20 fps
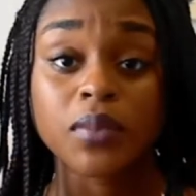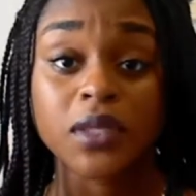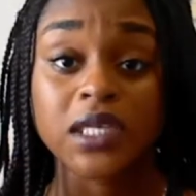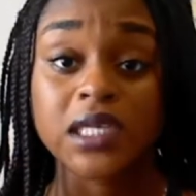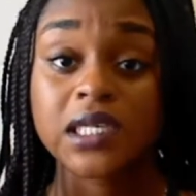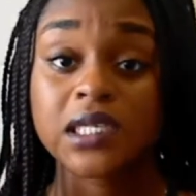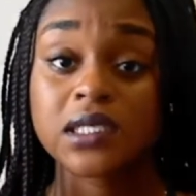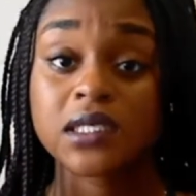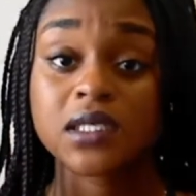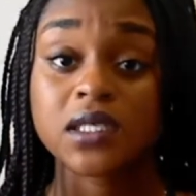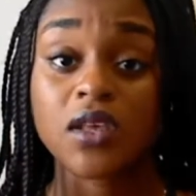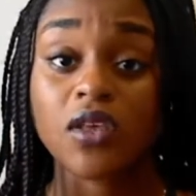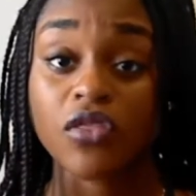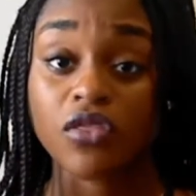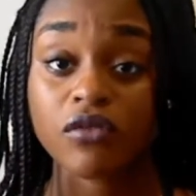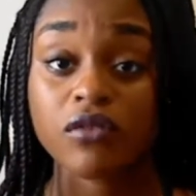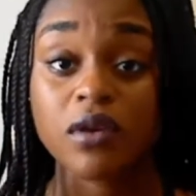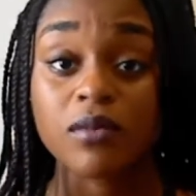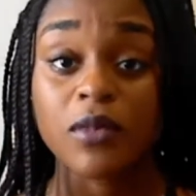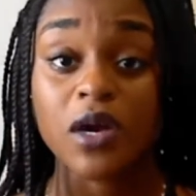please,
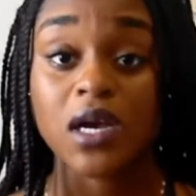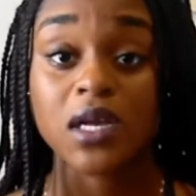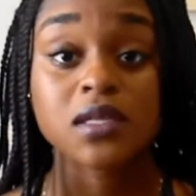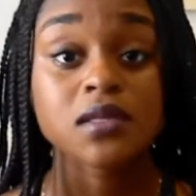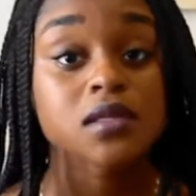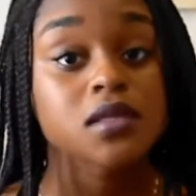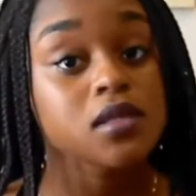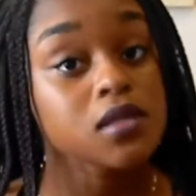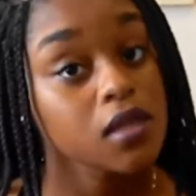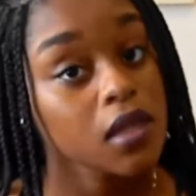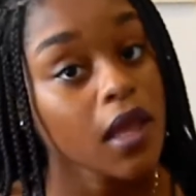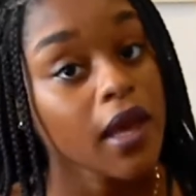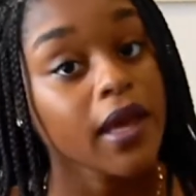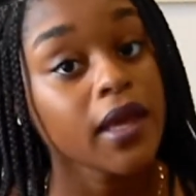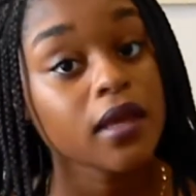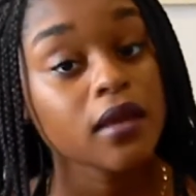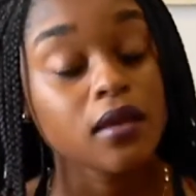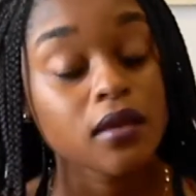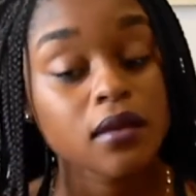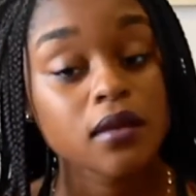3 months,
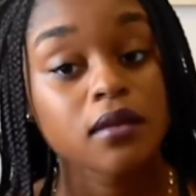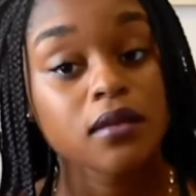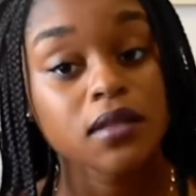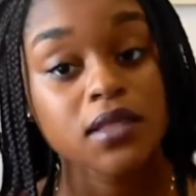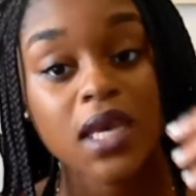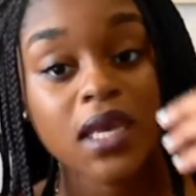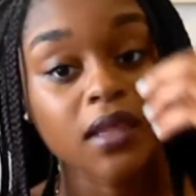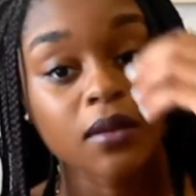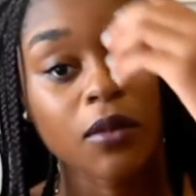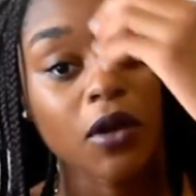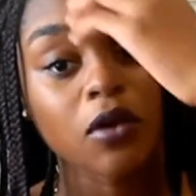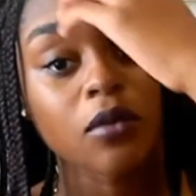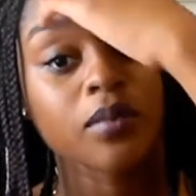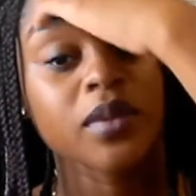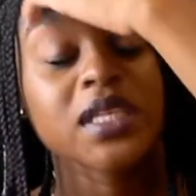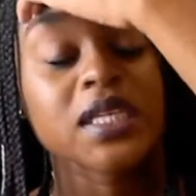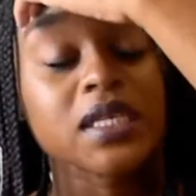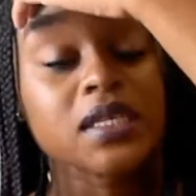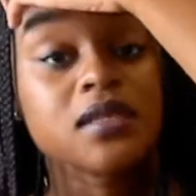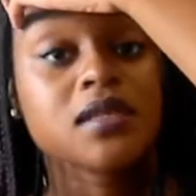take them out,
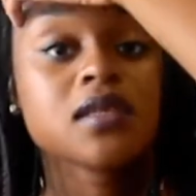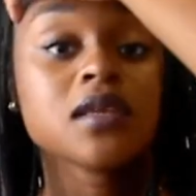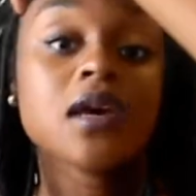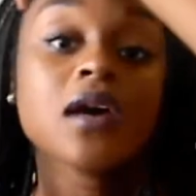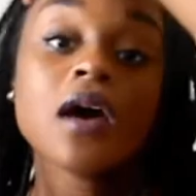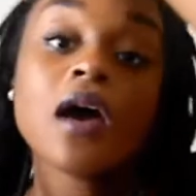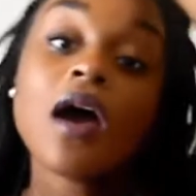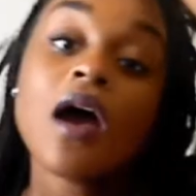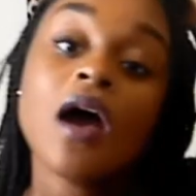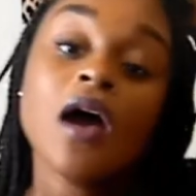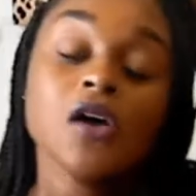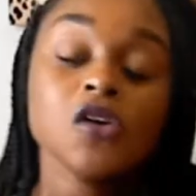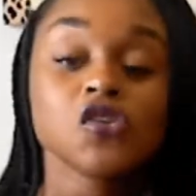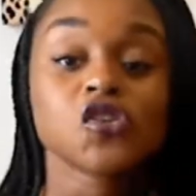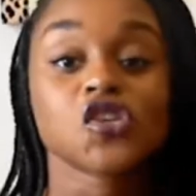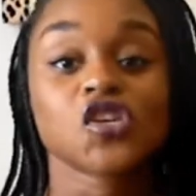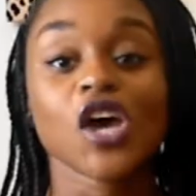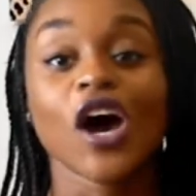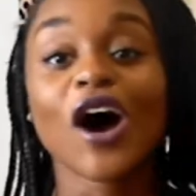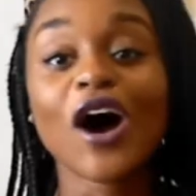please.
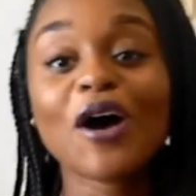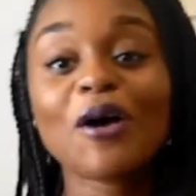So,